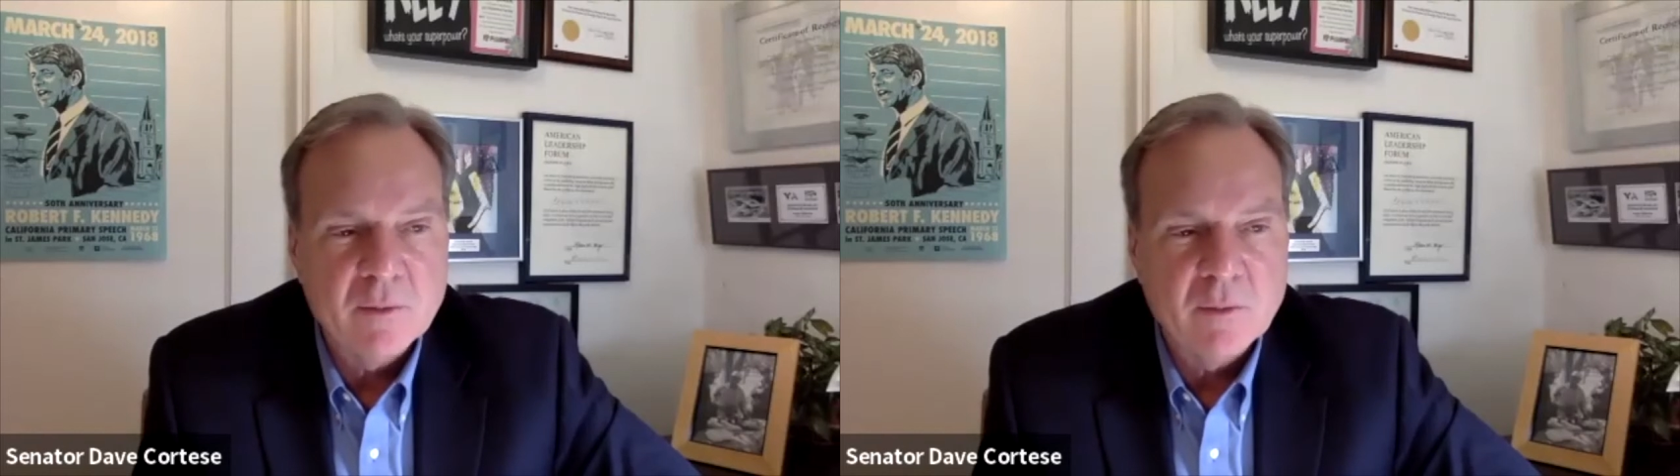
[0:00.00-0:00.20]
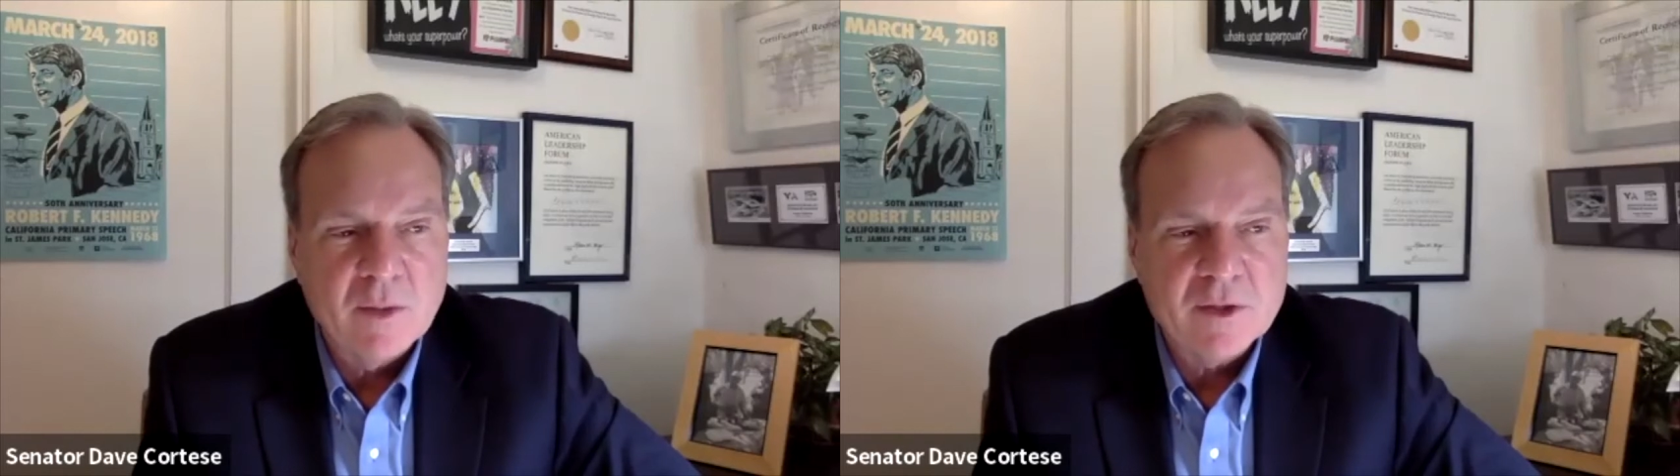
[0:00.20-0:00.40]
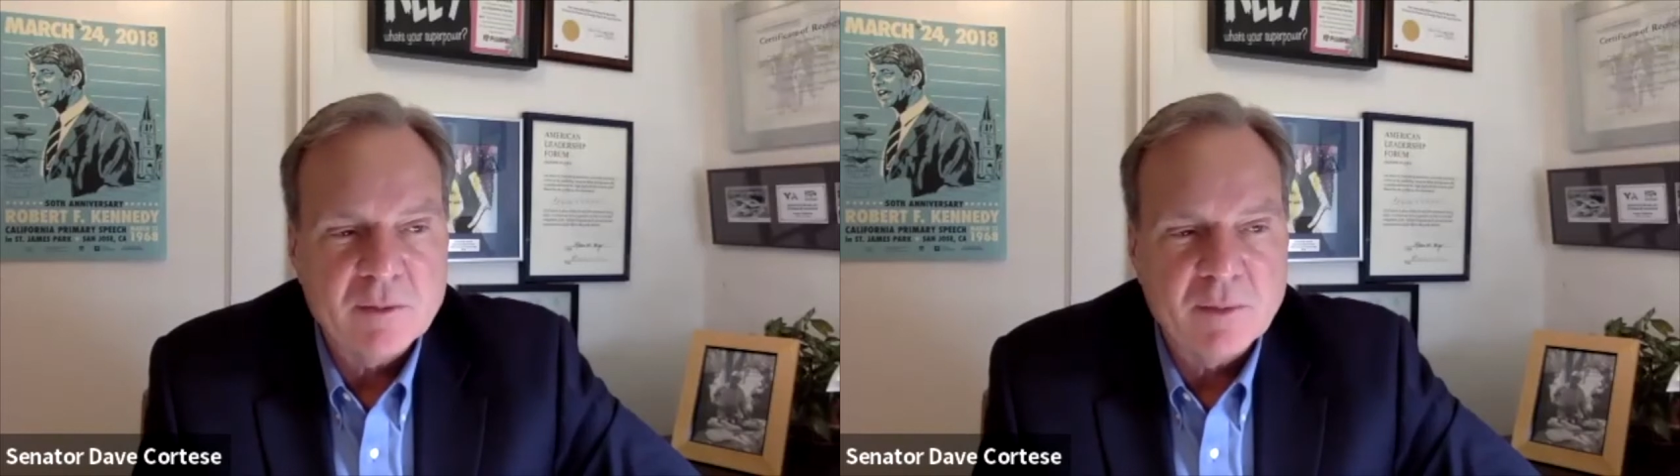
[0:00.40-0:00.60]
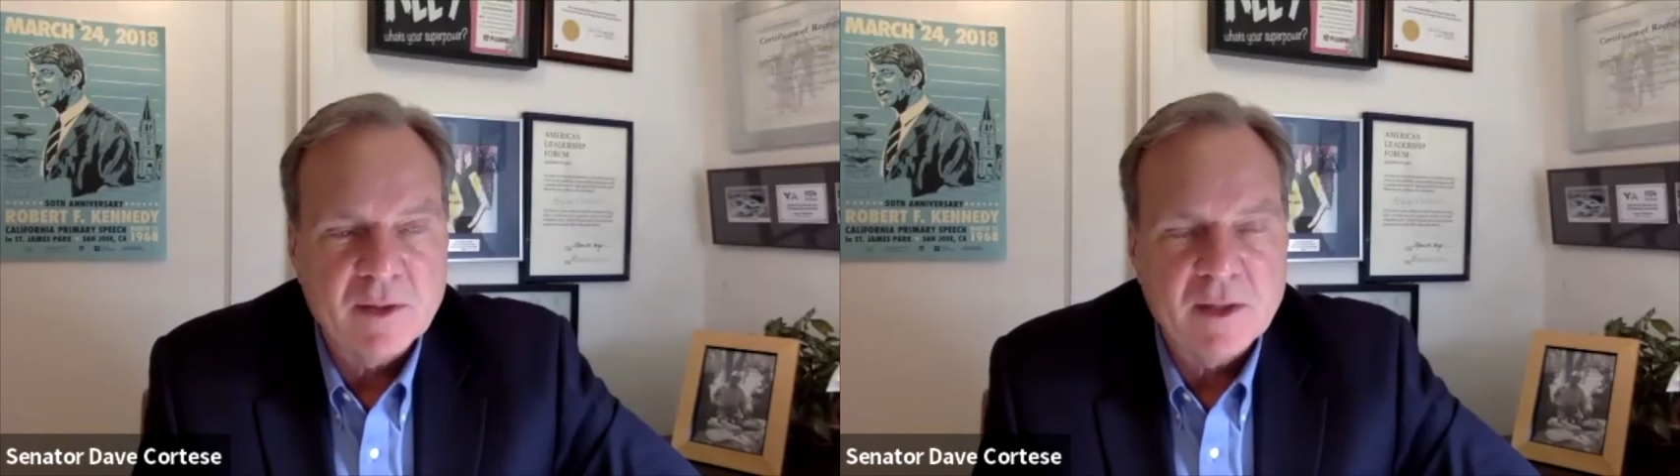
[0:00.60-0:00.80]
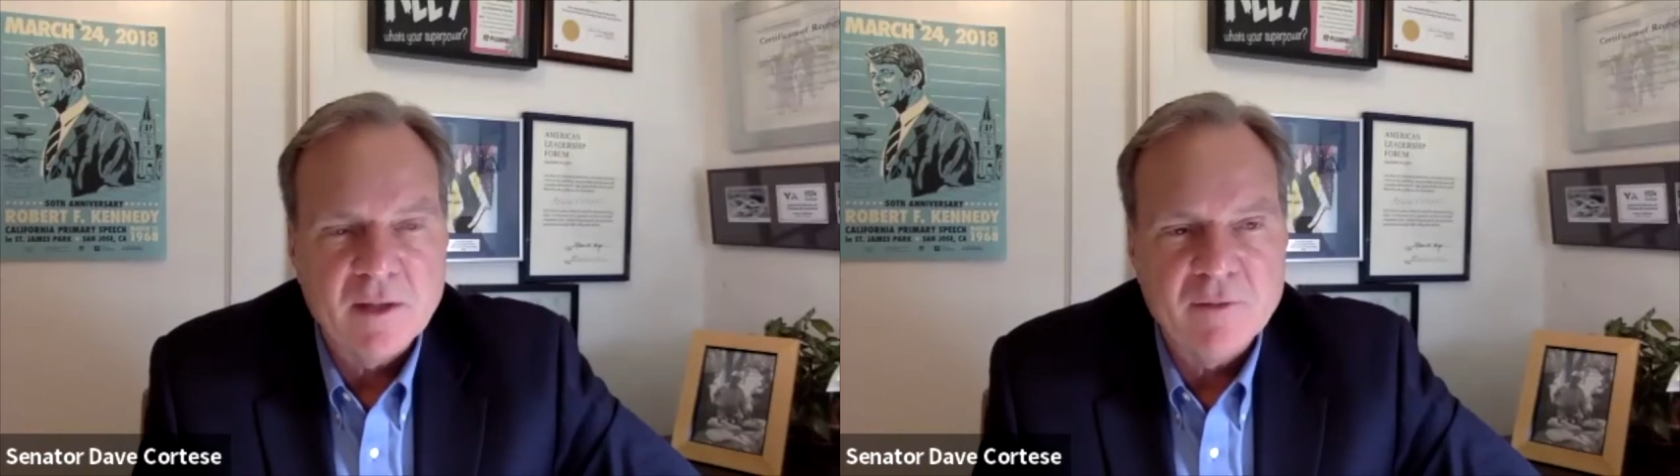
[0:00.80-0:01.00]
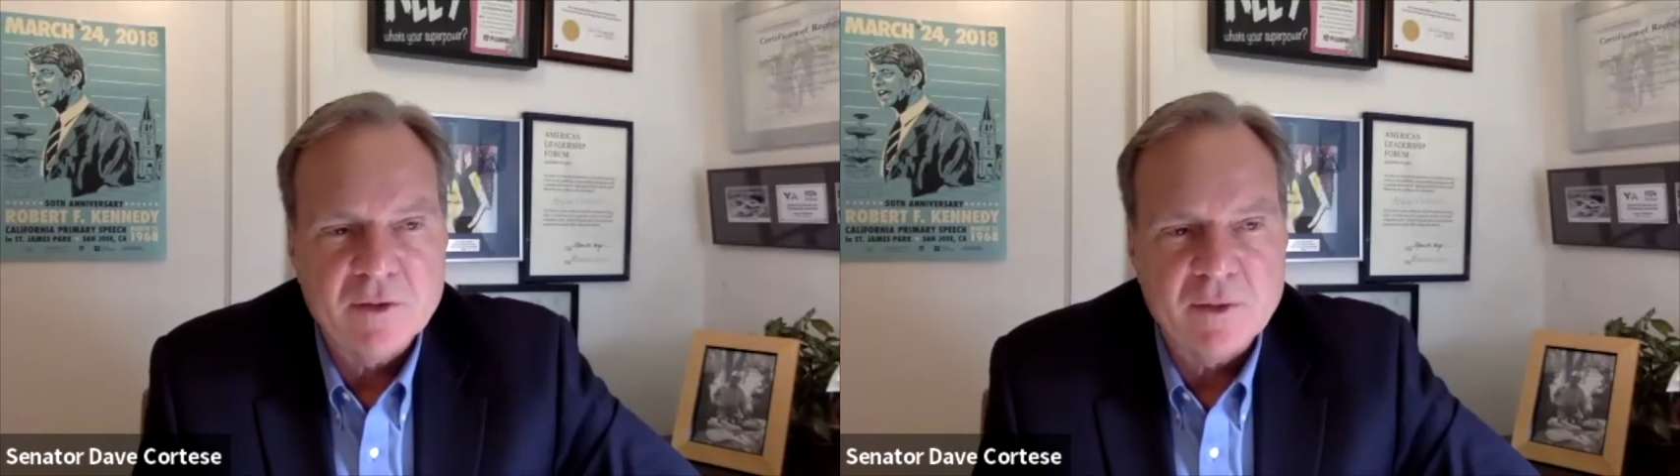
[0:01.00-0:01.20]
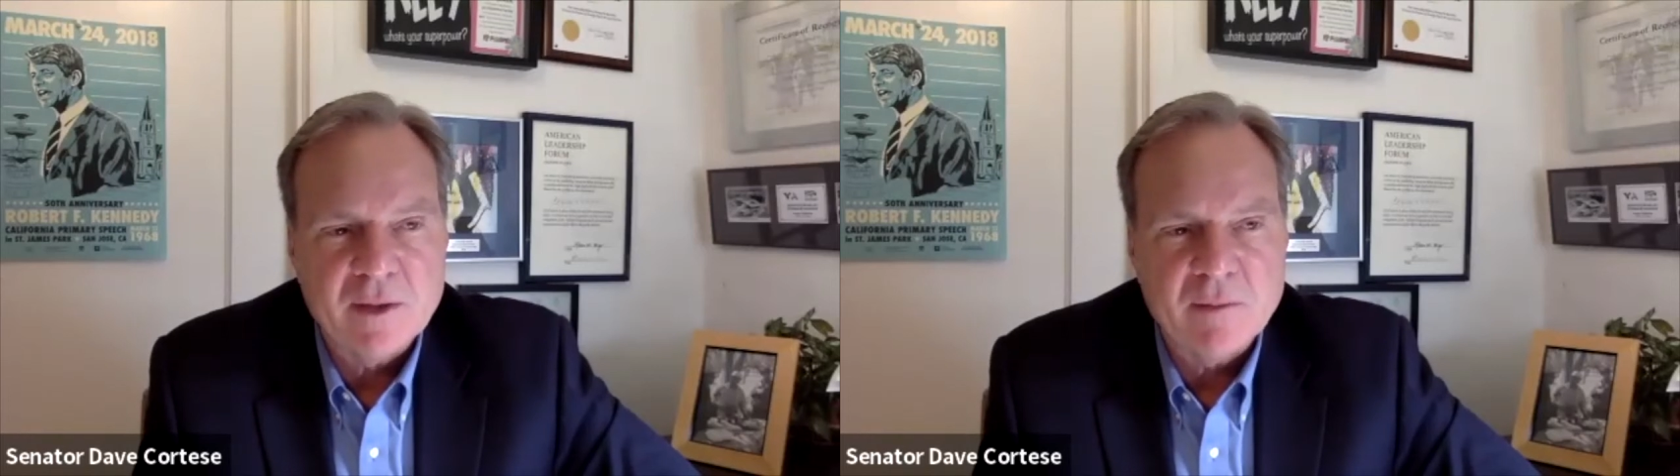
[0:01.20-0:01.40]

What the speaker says: bring that individual in?